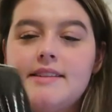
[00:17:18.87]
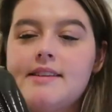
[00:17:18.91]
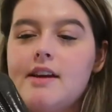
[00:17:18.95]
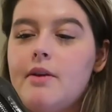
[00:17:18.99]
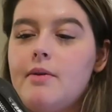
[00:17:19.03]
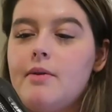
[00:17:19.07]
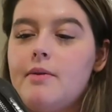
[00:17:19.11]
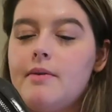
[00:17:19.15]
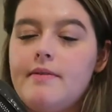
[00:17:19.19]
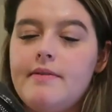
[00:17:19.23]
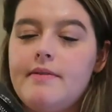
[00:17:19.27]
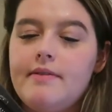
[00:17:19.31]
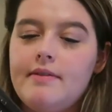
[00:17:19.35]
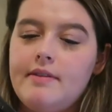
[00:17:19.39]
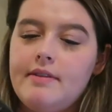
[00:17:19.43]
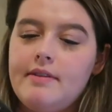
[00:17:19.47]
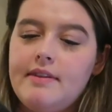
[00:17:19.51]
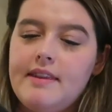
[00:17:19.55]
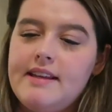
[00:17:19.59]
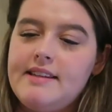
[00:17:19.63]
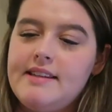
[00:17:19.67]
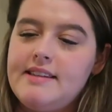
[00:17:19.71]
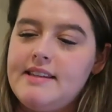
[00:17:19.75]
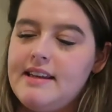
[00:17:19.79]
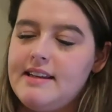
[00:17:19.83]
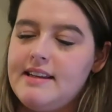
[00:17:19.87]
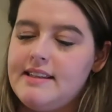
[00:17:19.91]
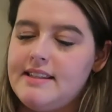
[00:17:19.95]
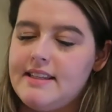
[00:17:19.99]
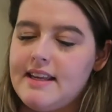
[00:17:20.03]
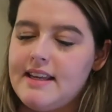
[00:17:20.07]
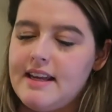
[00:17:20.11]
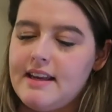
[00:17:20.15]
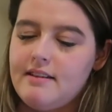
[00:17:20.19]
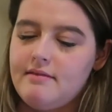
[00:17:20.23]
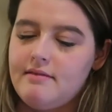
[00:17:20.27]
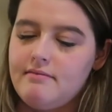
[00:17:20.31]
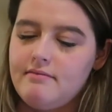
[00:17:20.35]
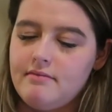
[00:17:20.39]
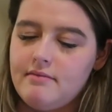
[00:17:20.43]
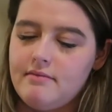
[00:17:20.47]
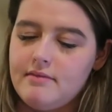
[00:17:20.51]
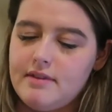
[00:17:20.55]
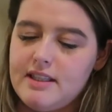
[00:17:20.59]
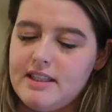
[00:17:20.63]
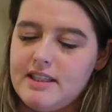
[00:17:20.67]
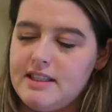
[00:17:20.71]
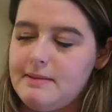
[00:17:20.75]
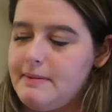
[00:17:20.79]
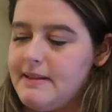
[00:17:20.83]
So this is
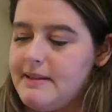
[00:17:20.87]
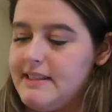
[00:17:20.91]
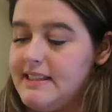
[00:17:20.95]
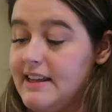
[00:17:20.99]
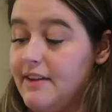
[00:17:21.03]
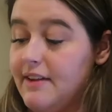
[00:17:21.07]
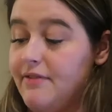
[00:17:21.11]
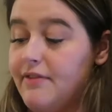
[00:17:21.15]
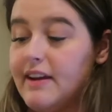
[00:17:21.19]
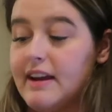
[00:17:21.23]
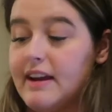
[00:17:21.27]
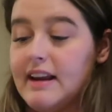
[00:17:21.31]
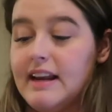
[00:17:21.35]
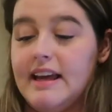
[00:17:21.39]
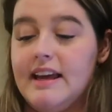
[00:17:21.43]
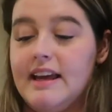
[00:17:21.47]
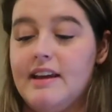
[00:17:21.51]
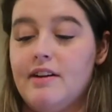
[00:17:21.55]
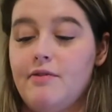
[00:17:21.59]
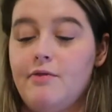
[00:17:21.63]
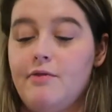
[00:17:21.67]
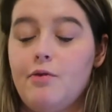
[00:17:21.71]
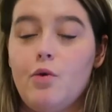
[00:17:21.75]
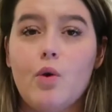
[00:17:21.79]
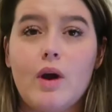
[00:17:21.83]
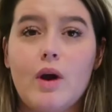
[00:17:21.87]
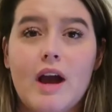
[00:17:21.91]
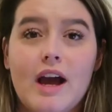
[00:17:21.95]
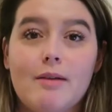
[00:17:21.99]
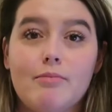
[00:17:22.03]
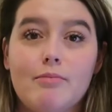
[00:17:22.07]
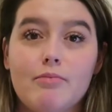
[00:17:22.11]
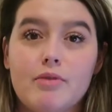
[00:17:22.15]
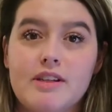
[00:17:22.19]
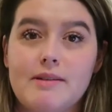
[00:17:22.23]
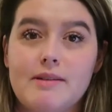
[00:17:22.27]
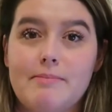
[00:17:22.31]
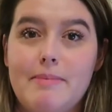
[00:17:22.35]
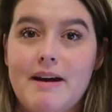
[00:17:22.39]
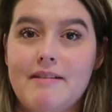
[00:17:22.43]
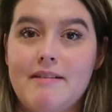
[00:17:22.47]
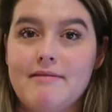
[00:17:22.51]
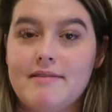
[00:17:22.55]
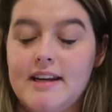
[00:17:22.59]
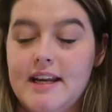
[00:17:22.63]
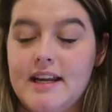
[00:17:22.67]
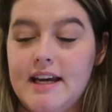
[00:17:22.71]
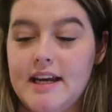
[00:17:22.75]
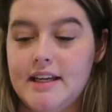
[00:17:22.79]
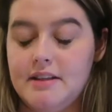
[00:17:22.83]
specifically for cameras
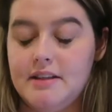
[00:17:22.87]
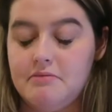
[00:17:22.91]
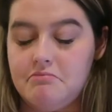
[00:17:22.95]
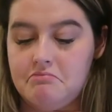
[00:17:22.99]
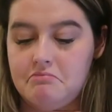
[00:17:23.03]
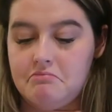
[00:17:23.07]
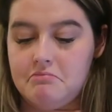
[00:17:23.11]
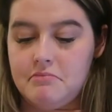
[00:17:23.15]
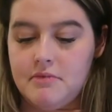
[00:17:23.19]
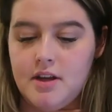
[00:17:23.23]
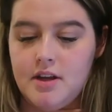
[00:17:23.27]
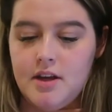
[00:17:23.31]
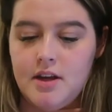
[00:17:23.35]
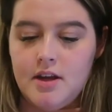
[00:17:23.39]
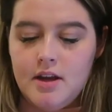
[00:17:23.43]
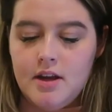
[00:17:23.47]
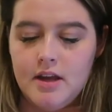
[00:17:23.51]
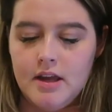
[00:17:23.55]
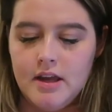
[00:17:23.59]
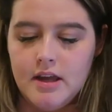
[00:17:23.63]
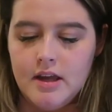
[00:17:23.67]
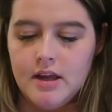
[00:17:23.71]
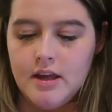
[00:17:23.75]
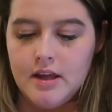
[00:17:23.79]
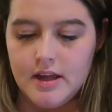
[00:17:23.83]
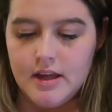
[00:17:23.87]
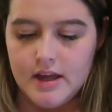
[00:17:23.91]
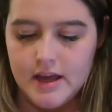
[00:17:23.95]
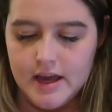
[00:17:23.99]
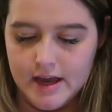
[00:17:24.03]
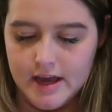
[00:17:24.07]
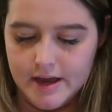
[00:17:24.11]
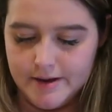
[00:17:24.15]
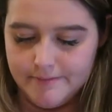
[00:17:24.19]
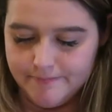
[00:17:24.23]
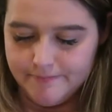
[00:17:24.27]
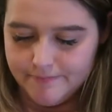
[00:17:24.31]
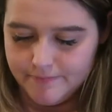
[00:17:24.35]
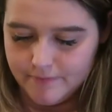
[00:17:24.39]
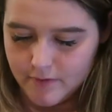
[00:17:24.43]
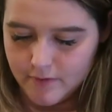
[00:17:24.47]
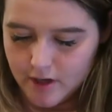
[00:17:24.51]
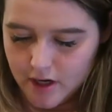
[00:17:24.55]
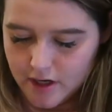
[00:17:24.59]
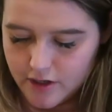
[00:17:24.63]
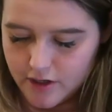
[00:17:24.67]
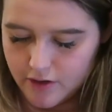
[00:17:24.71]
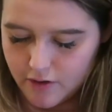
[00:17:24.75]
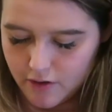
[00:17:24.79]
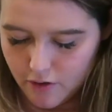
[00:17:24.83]
apparently. I
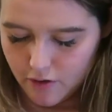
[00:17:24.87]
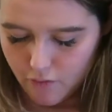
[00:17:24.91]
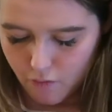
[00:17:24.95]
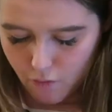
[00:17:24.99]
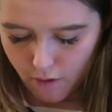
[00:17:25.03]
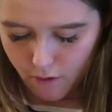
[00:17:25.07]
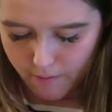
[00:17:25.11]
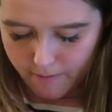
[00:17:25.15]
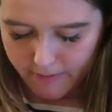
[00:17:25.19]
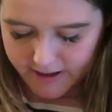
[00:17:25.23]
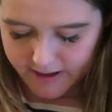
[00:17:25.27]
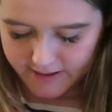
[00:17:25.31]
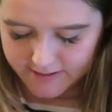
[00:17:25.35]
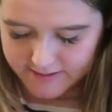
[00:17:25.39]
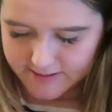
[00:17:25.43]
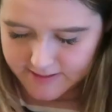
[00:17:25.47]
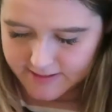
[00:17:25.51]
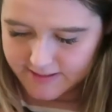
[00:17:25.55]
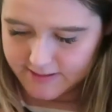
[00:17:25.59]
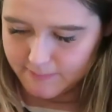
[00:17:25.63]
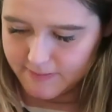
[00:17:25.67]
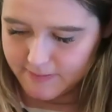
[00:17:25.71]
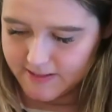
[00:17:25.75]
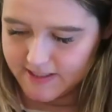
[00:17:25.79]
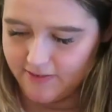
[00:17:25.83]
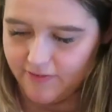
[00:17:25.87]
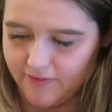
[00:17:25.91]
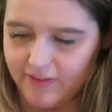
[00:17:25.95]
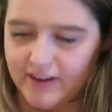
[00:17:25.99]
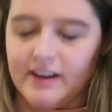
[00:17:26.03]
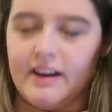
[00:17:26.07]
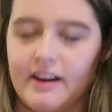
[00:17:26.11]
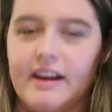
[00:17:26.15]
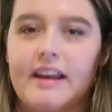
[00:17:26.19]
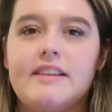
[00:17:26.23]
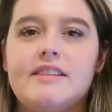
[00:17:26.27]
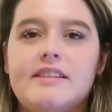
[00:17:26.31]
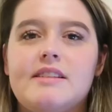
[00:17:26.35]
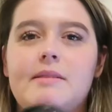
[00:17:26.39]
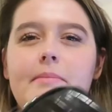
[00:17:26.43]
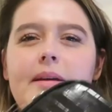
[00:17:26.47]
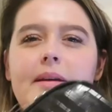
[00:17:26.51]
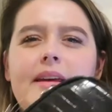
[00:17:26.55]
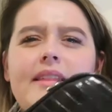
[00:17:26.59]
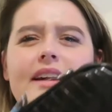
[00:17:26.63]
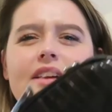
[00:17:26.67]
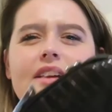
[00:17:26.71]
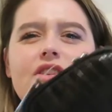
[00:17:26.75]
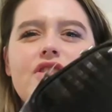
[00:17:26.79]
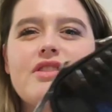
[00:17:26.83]
don't know what makes it specific. Like, to
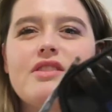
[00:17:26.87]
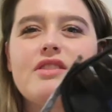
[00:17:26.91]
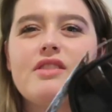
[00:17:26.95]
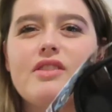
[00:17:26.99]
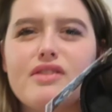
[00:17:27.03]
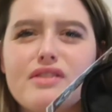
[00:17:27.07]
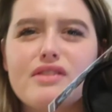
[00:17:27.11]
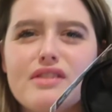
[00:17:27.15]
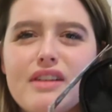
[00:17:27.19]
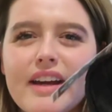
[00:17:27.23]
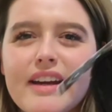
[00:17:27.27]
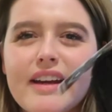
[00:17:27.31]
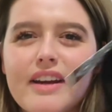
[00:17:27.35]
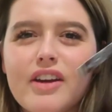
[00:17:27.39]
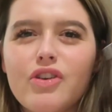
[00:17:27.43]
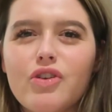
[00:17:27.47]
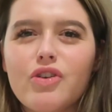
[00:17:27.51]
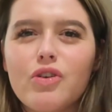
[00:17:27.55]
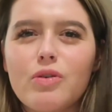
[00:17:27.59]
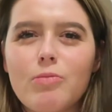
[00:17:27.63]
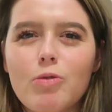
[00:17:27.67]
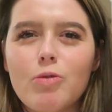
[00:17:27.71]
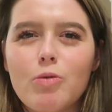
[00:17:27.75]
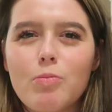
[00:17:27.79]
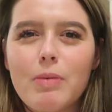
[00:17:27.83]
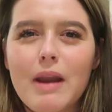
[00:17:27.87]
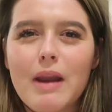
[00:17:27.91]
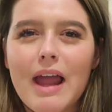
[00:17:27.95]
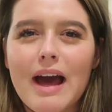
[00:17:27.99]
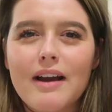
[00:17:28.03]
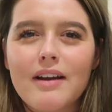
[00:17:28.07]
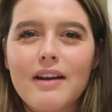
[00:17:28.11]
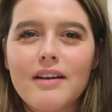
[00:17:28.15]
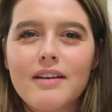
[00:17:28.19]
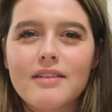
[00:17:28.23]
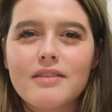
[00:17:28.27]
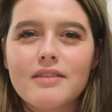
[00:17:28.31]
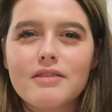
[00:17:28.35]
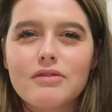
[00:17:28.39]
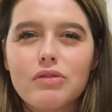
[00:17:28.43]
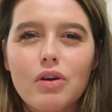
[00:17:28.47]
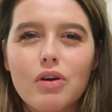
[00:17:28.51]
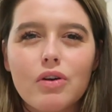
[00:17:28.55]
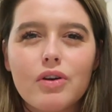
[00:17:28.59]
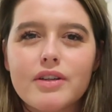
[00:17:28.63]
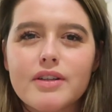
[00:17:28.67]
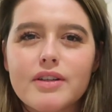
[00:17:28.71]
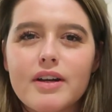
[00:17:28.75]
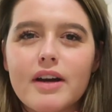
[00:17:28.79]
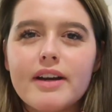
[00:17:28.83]
me that just looks like a normal black
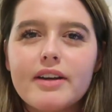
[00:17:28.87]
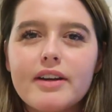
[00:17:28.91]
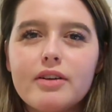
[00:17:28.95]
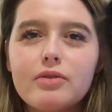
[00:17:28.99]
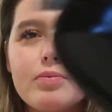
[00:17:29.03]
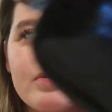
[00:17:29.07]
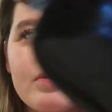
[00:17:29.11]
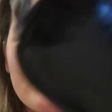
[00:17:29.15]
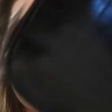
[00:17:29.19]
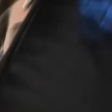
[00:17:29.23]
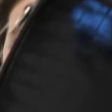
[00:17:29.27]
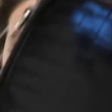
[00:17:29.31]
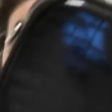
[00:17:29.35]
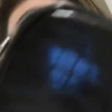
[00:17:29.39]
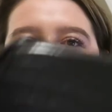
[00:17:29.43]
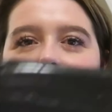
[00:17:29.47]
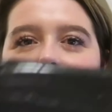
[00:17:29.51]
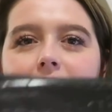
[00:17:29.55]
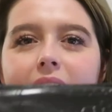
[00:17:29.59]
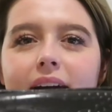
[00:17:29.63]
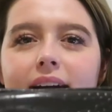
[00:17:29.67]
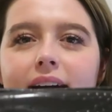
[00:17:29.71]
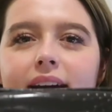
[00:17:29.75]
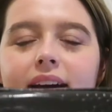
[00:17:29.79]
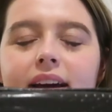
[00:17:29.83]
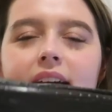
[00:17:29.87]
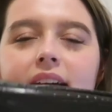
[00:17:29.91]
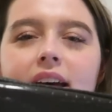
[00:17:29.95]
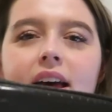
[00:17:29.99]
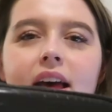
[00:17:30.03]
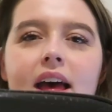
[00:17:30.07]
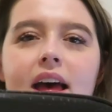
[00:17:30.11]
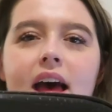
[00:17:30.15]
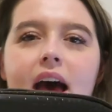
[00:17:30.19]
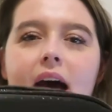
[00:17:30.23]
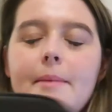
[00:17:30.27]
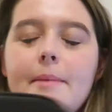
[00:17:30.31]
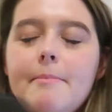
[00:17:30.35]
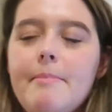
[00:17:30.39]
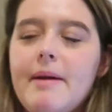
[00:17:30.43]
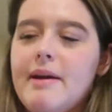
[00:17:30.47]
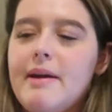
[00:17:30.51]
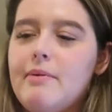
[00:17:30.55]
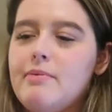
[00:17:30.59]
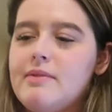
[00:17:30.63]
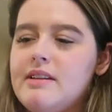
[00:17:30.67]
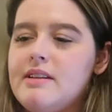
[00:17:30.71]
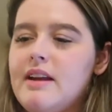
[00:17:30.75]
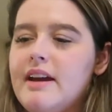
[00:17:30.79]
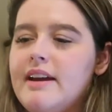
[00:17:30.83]
crocodile print bag, but
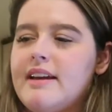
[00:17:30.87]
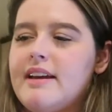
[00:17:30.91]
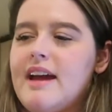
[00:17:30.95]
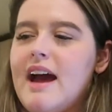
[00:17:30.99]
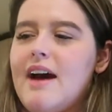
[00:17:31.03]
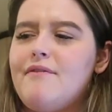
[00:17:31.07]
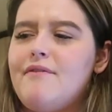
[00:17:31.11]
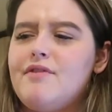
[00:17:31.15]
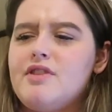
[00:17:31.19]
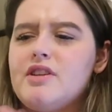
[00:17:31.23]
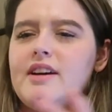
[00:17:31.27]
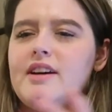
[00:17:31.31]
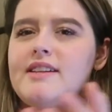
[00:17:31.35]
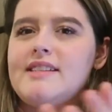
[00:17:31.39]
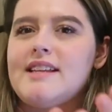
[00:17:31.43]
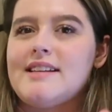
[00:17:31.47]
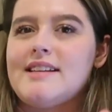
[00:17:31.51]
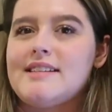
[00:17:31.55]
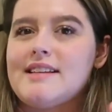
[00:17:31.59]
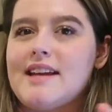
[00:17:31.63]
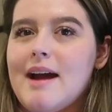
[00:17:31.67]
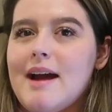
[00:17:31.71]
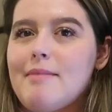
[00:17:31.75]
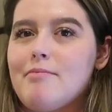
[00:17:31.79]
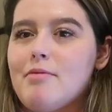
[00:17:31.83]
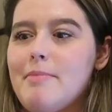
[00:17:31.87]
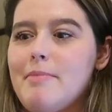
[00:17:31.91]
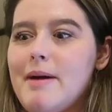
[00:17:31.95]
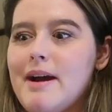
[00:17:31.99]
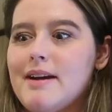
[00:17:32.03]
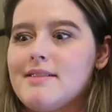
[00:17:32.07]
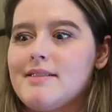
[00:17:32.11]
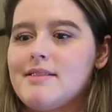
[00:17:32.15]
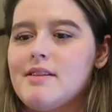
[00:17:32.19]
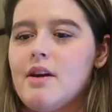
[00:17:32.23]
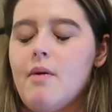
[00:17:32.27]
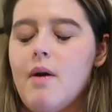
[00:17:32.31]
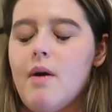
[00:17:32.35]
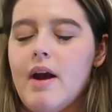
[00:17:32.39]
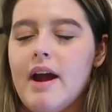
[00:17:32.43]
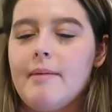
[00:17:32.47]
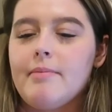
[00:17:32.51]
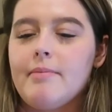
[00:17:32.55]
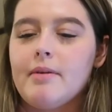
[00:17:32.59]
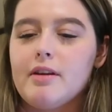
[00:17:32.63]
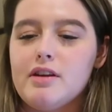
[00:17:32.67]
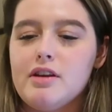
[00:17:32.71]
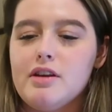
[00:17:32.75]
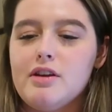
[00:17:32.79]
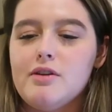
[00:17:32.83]
it was like advertised as a camera bag, so I
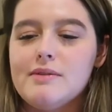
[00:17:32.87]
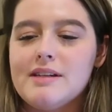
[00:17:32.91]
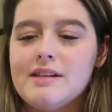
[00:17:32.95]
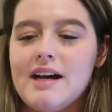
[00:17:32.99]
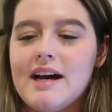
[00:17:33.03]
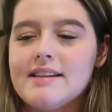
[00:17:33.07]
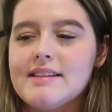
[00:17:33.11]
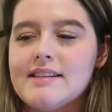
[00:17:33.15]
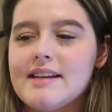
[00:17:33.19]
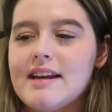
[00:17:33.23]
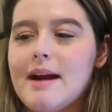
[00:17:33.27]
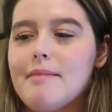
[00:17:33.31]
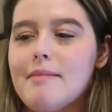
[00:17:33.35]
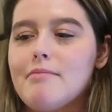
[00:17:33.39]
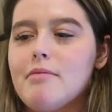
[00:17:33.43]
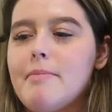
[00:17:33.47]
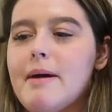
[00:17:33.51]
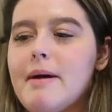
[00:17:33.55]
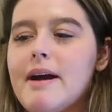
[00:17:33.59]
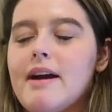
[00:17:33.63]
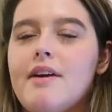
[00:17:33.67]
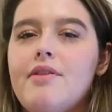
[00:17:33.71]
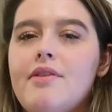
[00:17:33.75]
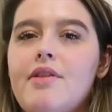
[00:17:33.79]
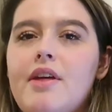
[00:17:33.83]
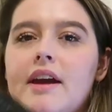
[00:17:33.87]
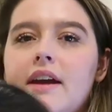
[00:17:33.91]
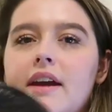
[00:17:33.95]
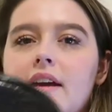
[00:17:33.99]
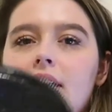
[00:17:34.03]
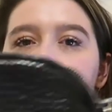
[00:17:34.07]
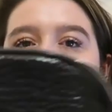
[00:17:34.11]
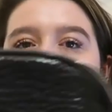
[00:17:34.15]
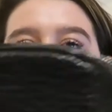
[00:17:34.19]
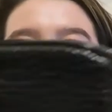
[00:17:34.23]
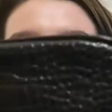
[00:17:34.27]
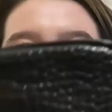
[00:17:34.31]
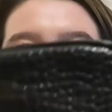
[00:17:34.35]
am going to use it as a camera bag, I think.